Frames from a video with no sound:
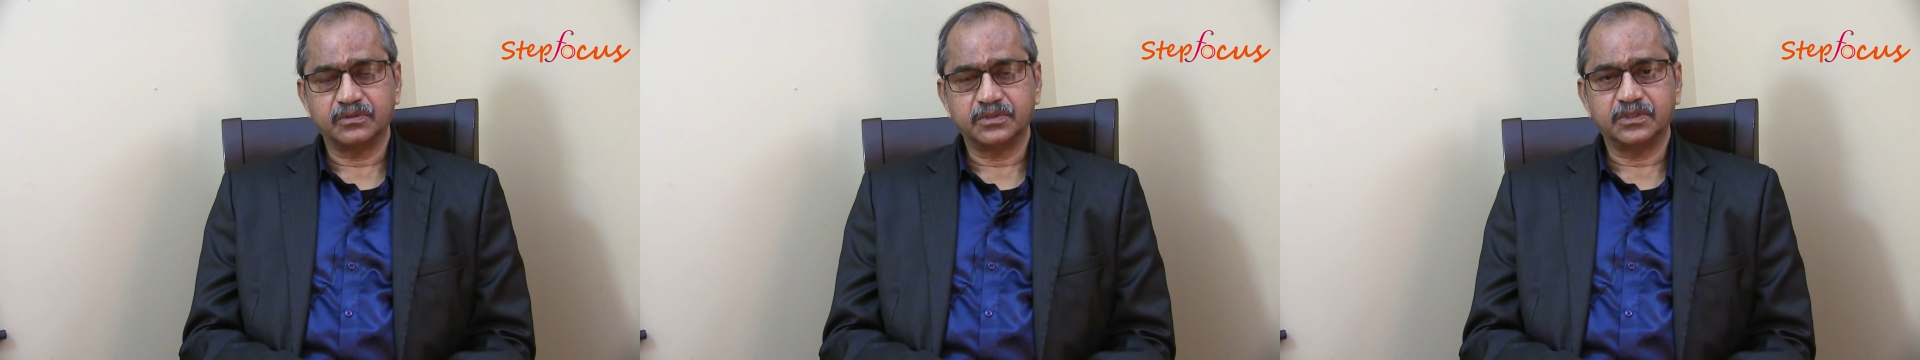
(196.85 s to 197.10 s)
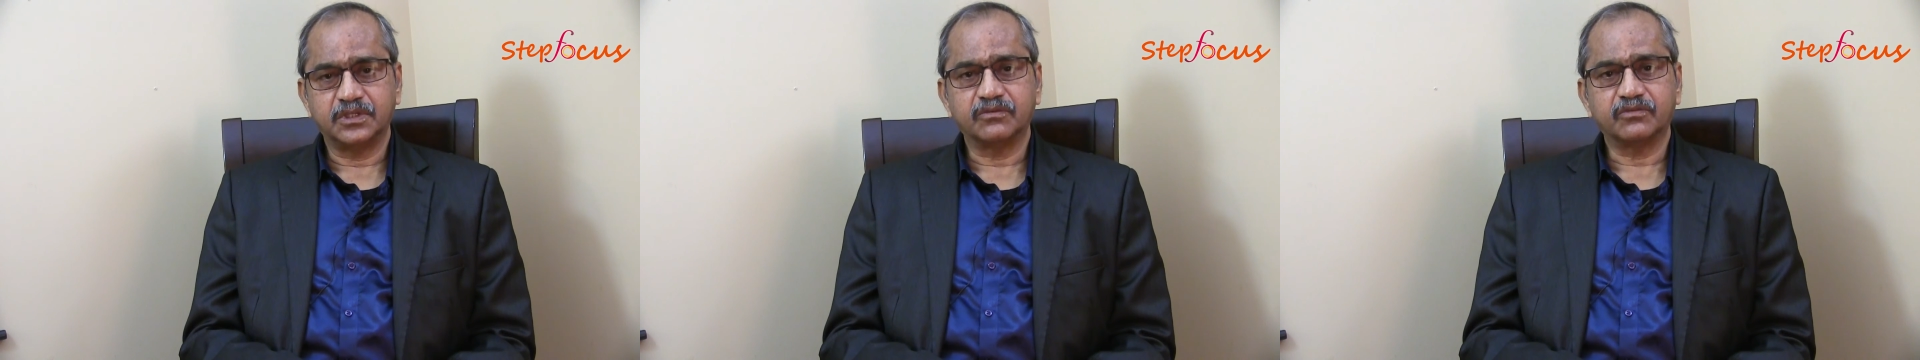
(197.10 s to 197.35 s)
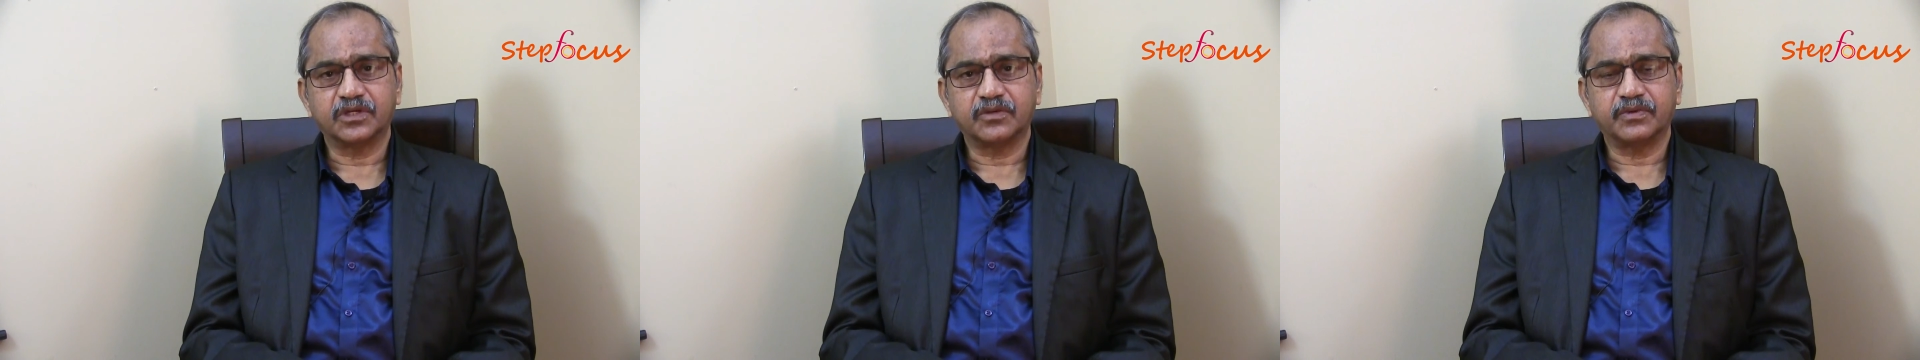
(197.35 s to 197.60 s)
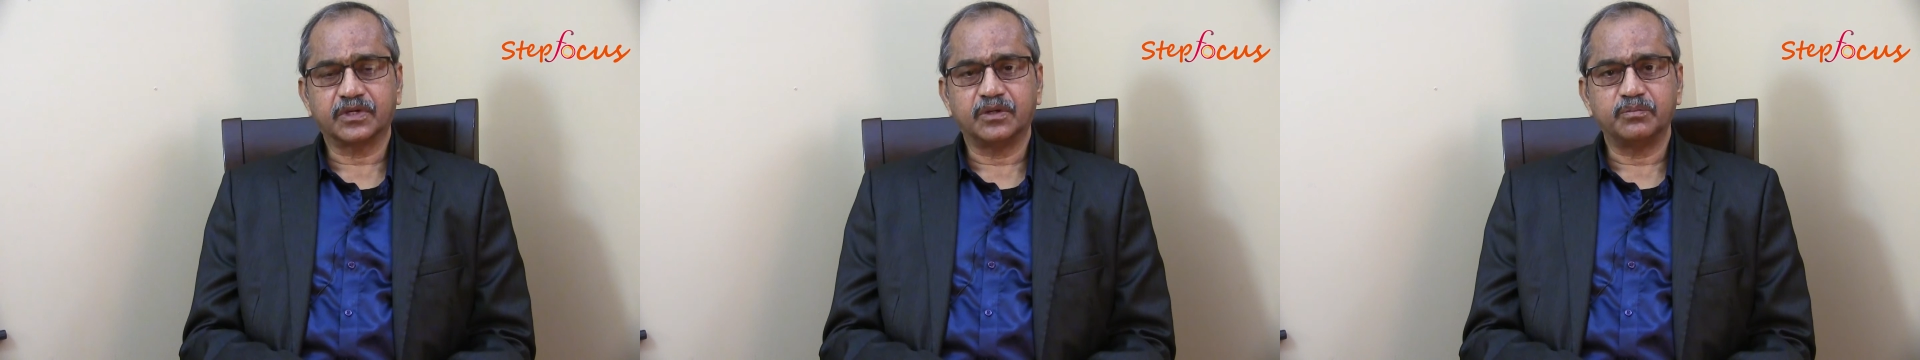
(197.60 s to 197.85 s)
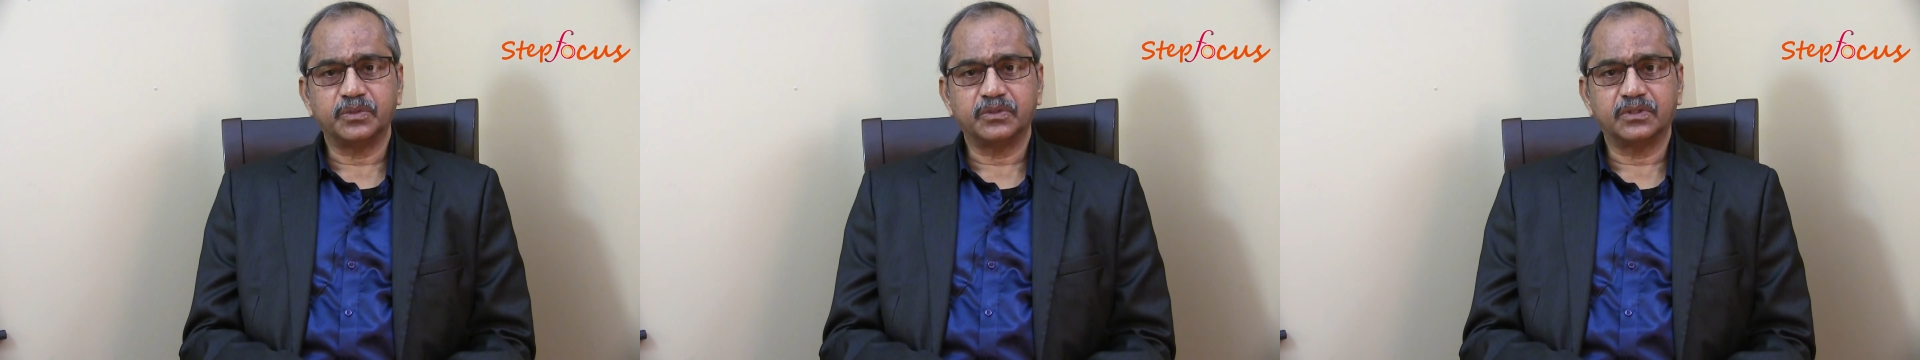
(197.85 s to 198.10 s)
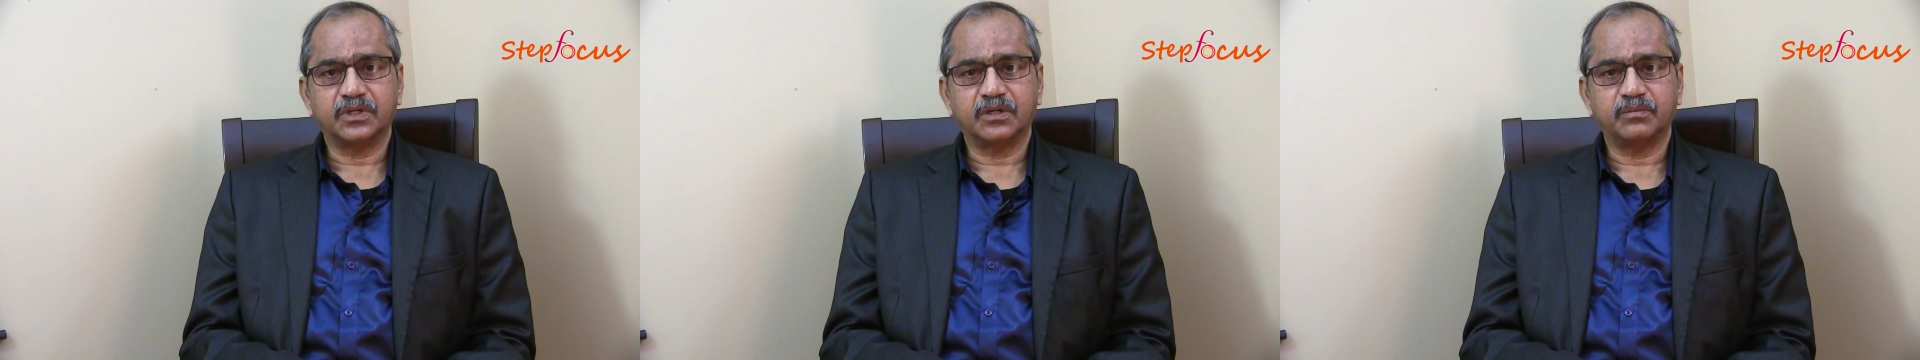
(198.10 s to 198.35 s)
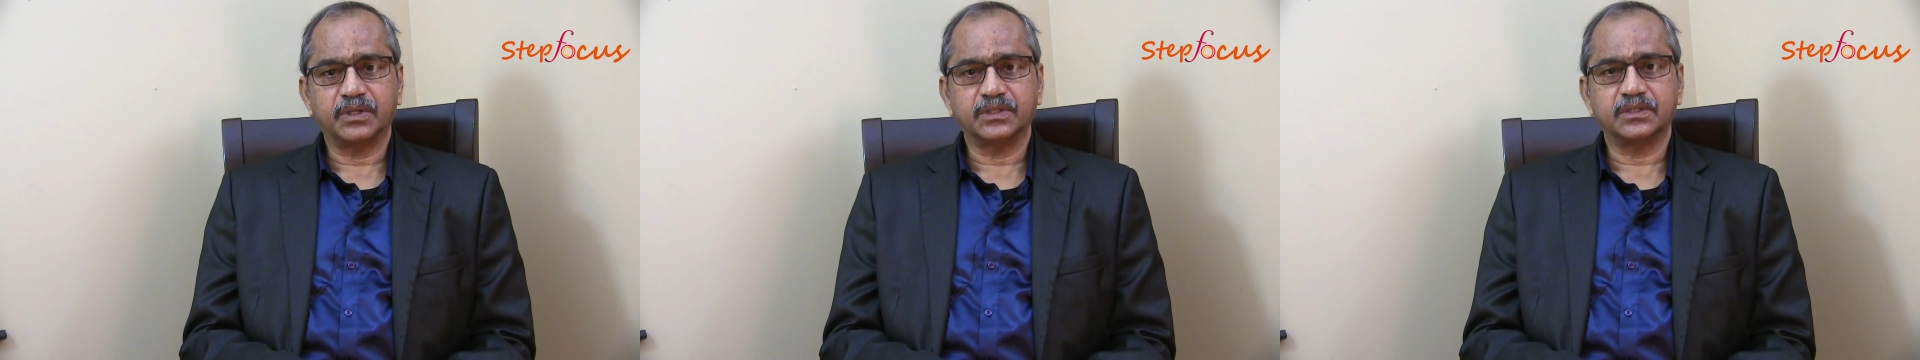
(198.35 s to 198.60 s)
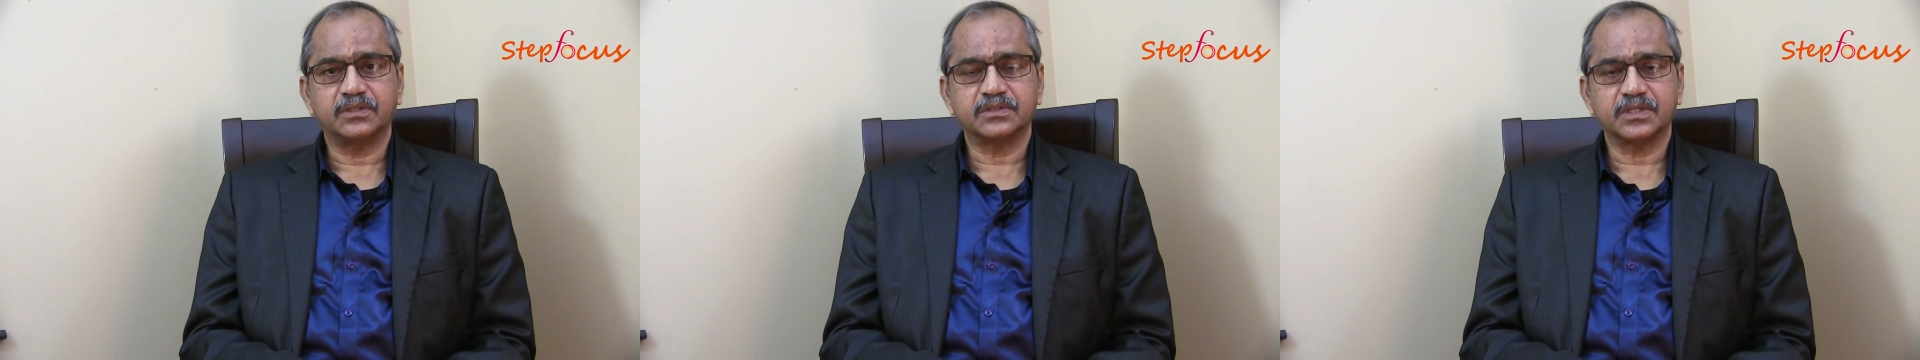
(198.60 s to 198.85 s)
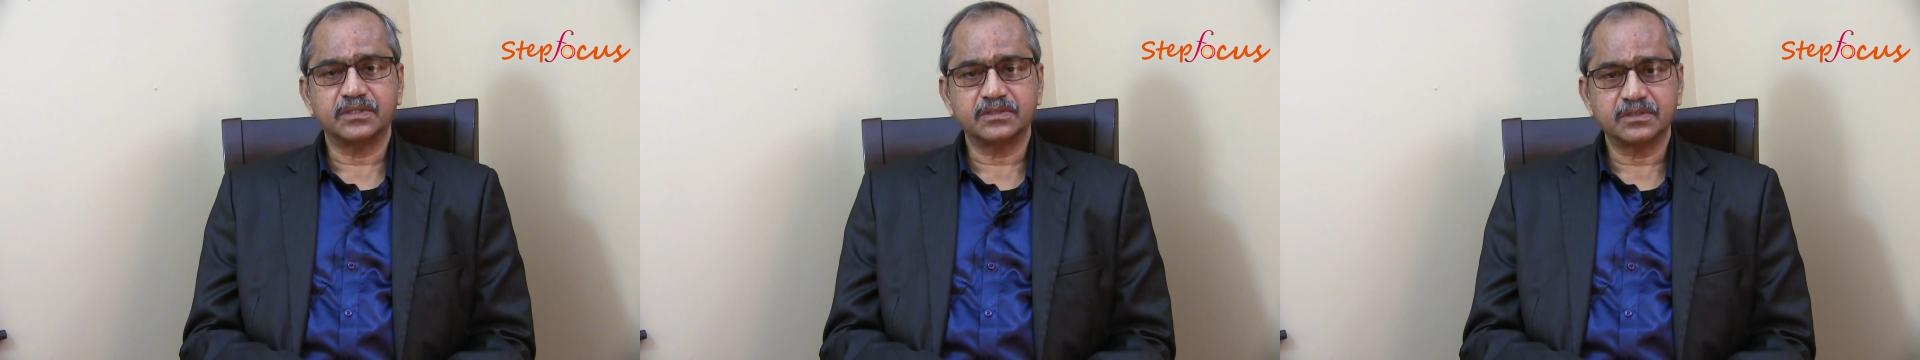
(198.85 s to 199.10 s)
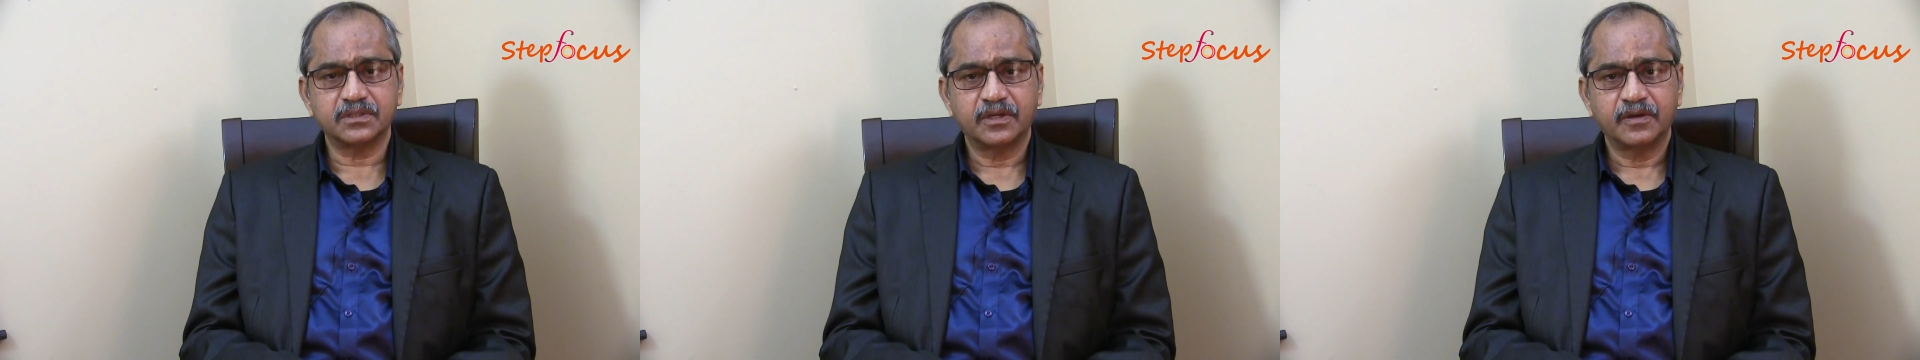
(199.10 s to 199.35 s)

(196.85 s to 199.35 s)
to sit in front of a computer and make the designs